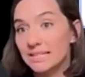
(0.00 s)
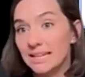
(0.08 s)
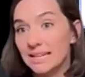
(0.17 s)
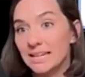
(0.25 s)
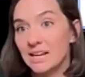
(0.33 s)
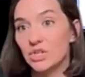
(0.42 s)

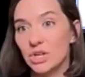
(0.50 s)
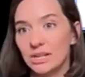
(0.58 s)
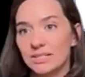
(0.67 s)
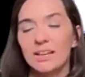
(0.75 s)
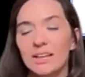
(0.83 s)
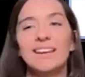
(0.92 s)

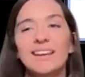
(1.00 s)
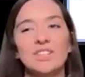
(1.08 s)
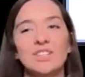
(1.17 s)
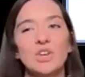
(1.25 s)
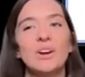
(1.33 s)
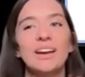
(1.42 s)
conditions.
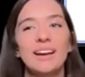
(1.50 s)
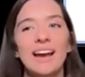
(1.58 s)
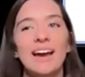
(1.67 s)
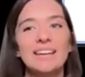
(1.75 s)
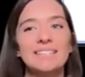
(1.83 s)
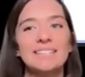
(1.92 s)
So you can
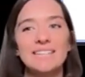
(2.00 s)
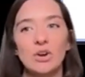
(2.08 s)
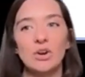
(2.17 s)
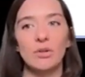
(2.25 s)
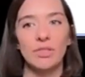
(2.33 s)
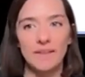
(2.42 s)
kind of
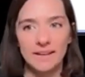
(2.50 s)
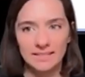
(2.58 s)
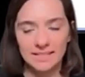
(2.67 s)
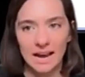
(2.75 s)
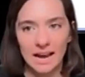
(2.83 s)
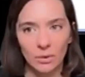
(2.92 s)
tier things
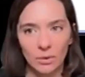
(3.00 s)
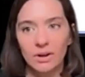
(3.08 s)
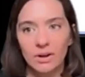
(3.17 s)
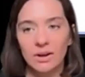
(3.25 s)
down.